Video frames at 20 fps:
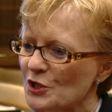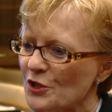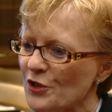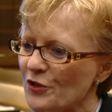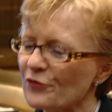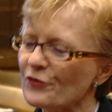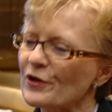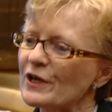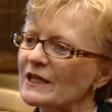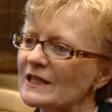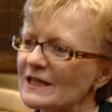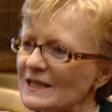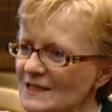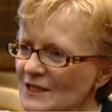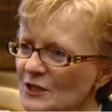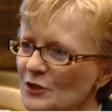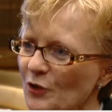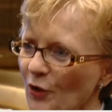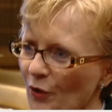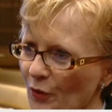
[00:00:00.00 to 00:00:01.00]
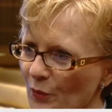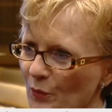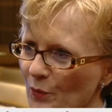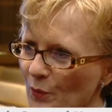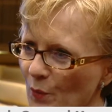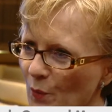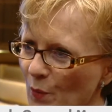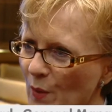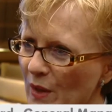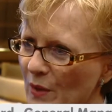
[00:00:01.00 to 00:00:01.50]
Three years ago,
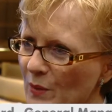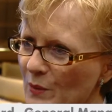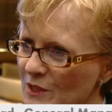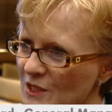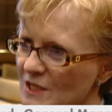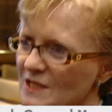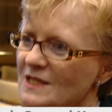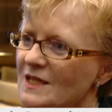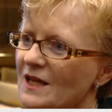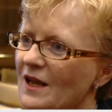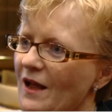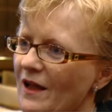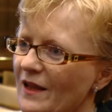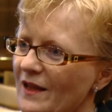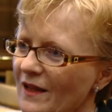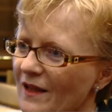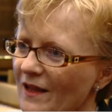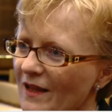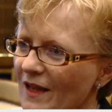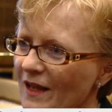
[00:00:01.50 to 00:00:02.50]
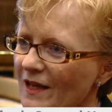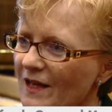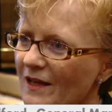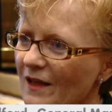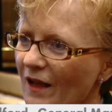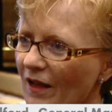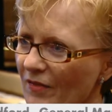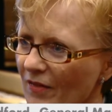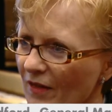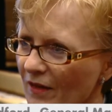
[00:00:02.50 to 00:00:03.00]
we were just like any
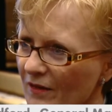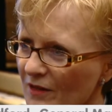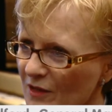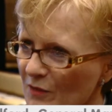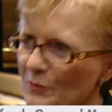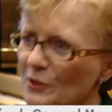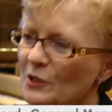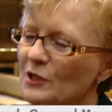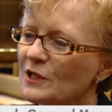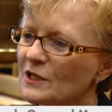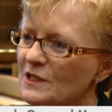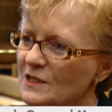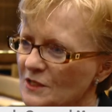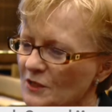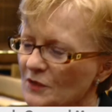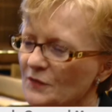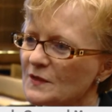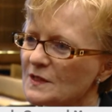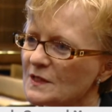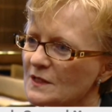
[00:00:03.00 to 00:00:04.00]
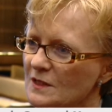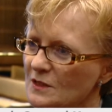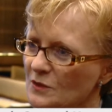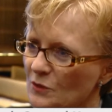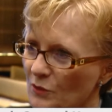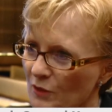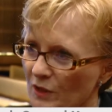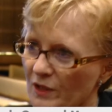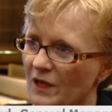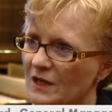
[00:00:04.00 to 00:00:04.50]
other community services
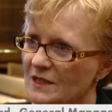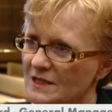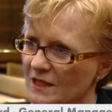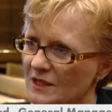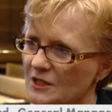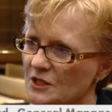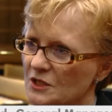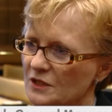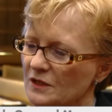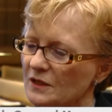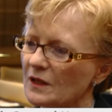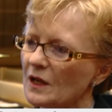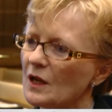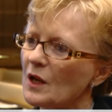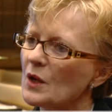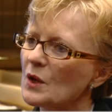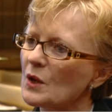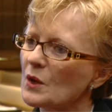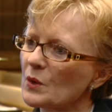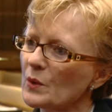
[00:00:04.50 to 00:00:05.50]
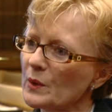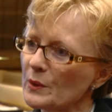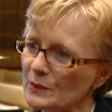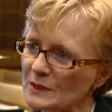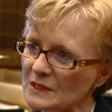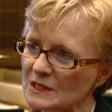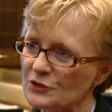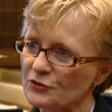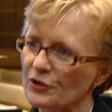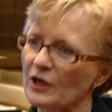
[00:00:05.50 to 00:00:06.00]
organisation. We were
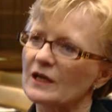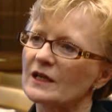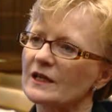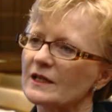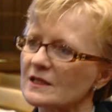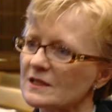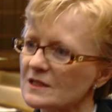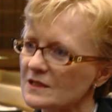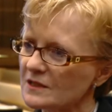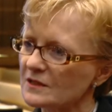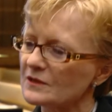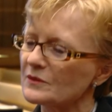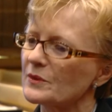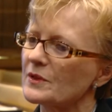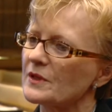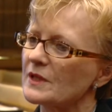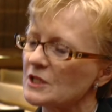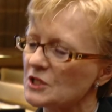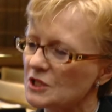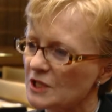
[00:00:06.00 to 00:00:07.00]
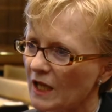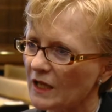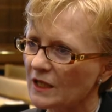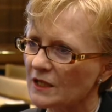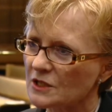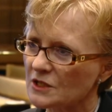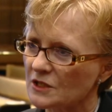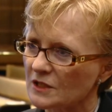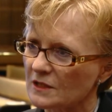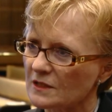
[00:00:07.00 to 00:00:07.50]
struggling to deal with the
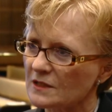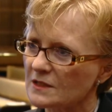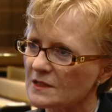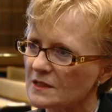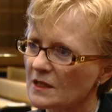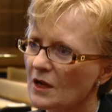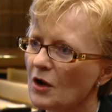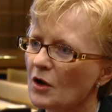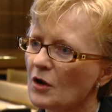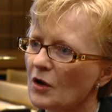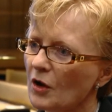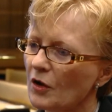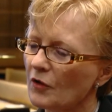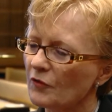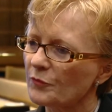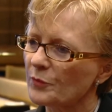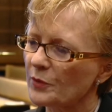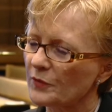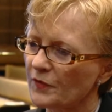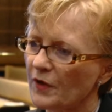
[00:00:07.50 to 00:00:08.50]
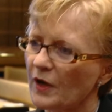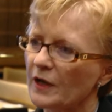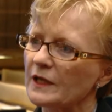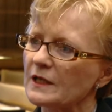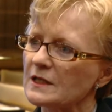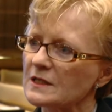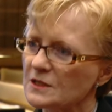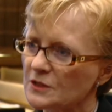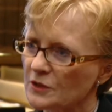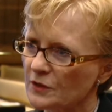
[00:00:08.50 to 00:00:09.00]
challenges of
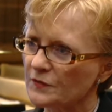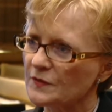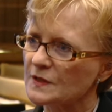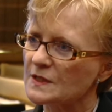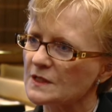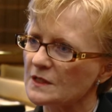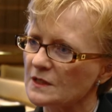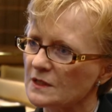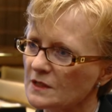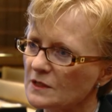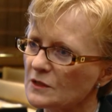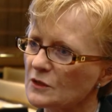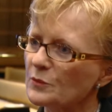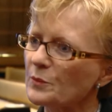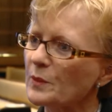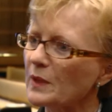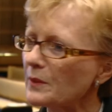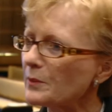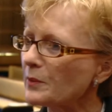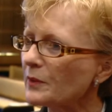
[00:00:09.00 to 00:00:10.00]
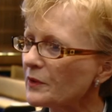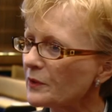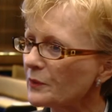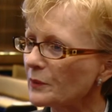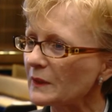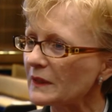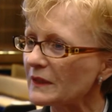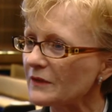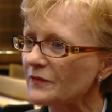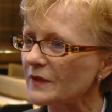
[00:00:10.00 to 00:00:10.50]
providing services to people who
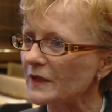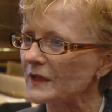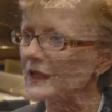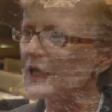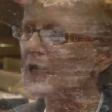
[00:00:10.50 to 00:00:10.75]
were living